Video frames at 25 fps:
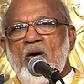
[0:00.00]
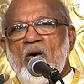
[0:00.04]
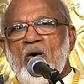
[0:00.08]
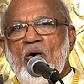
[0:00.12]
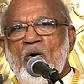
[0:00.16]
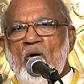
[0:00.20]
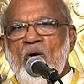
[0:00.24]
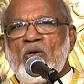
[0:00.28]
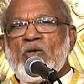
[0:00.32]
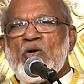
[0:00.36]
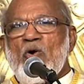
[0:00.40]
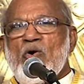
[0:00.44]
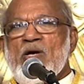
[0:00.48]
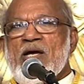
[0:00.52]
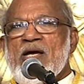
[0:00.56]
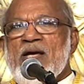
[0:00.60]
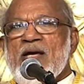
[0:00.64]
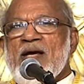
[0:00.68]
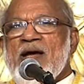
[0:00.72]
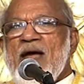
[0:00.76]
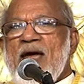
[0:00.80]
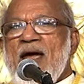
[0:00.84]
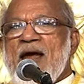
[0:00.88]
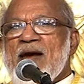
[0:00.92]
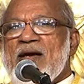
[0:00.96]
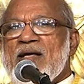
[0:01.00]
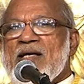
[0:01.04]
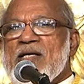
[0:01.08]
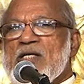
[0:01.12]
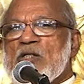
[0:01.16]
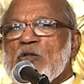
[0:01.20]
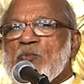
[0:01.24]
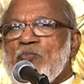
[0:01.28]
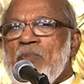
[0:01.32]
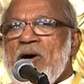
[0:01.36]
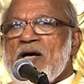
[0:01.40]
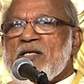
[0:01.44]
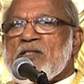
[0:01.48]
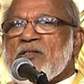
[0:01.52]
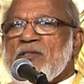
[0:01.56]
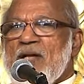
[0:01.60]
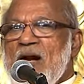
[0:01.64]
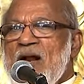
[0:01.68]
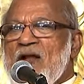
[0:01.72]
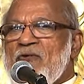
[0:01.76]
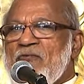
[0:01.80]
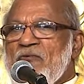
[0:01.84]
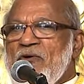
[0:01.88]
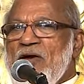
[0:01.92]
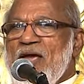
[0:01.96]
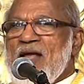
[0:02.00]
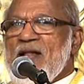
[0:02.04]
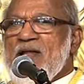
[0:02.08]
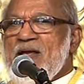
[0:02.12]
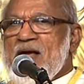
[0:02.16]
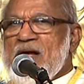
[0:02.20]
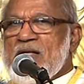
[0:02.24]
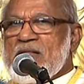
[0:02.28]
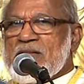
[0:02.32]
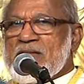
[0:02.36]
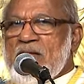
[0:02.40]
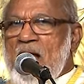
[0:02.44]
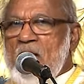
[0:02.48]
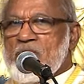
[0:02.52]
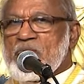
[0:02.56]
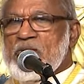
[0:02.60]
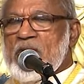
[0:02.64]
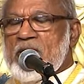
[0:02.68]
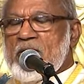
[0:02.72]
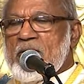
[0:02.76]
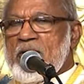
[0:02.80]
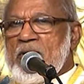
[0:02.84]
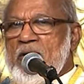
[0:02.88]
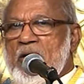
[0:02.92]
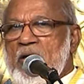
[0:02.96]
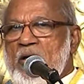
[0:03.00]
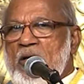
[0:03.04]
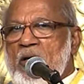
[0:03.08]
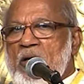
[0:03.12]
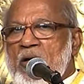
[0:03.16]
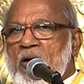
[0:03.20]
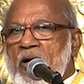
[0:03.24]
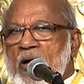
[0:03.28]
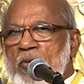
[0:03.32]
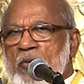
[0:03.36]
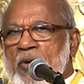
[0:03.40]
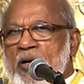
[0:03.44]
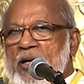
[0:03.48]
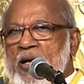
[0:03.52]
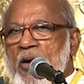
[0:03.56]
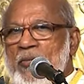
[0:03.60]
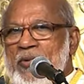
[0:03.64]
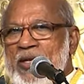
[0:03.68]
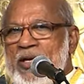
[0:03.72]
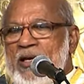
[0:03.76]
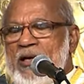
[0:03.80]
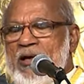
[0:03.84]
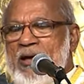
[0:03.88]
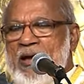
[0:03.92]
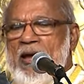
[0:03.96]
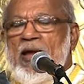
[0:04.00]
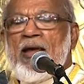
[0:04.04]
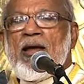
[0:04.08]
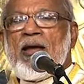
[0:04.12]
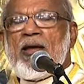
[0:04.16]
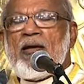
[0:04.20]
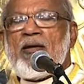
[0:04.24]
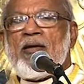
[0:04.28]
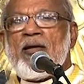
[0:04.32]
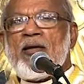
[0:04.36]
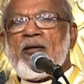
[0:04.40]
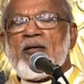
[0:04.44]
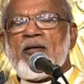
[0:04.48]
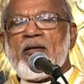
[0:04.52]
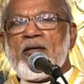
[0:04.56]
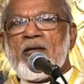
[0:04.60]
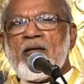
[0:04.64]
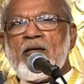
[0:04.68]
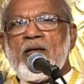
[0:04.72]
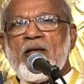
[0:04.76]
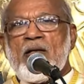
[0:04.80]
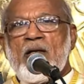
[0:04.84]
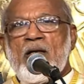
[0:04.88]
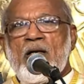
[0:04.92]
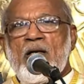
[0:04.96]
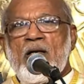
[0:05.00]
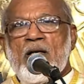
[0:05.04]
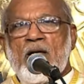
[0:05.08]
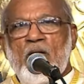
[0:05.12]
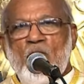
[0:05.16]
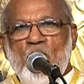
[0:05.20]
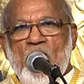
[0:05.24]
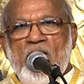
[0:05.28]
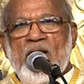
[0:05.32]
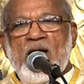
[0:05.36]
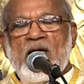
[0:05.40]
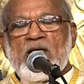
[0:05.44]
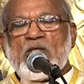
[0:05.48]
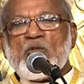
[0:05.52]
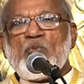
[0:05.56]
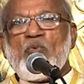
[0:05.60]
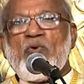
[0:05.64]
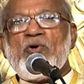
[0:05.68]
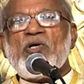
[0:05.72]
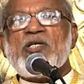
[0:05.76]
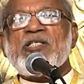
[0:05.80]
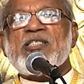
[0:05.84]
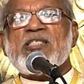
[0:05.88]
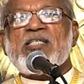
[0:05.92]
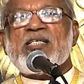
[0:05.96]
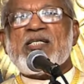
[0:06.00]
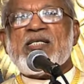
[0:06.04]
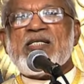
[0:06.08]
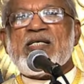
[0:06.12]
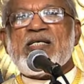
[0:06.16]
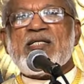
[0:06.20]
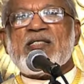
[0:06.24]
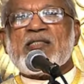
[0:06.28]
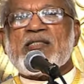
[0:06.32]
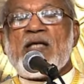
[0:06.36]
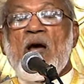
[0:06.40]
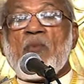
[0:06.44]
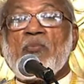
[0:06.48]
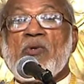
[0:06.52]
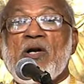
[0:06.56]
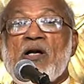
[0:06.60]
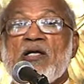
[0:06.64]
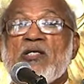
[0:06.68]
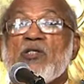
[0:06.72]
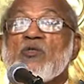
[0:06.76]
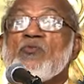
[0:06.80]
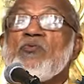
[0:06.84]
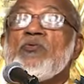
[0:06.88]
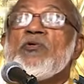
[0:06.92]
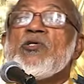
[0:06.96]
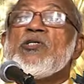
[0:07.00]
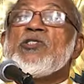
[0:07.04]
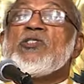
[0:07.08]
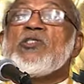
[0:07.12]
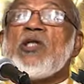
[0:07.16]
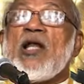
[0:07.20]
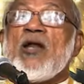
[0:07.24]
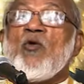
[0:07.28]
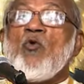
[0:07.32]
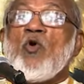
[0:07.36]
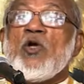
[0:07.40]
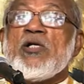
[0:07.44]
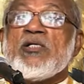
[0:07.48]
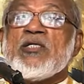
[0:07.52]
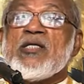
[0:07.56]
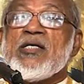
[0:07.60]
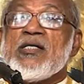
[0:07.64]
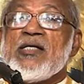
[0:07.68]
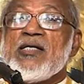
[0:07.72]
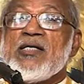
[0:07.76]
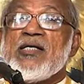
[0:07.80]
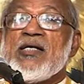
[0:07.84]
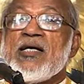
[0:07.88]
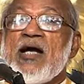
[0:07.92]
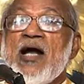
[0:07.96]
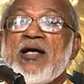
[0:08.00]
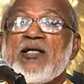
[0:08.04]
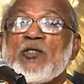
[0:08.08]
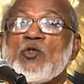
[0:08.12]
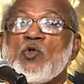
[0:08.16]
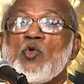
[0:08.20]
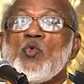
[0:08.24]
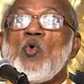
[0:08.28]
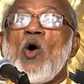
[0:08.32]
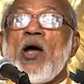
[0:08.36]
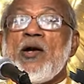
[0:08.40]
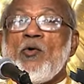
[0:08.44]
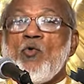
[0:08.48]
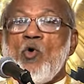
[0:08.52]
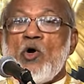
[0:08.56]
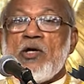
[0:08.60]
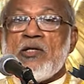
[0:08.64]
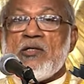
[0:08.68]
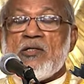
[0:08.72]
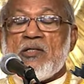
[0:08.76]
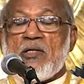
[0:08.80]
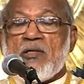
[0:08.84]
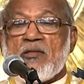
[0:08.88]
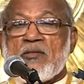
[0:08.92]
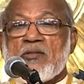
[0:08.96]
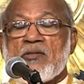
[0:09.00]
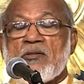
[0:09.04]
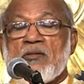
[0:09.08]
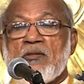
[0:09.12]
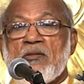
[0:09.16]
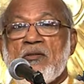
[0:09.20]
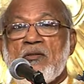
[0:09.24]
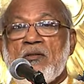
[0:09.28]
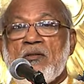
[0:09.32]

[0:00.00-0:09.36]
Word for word: although he had his personal failures after becoming king, during his first years, after his first anointing, he had two anointings.